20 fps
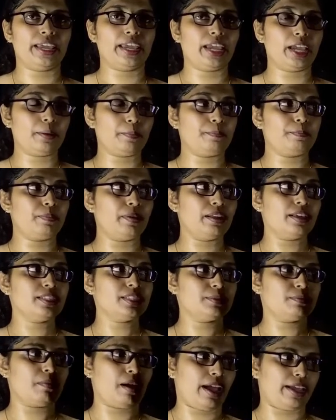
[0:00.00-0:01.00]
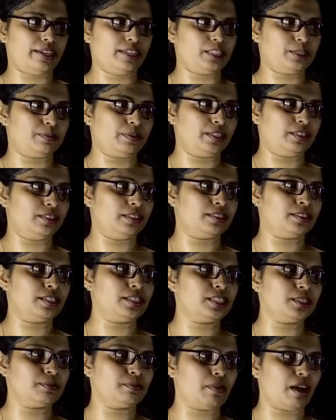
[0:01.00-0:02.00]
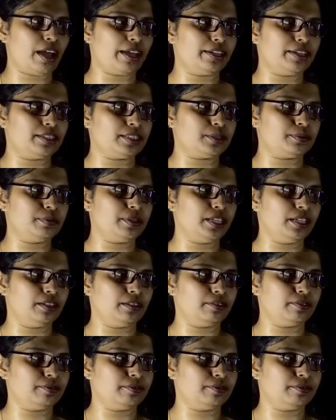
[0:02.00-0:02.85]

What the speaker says: A plus minus b. This is minus b.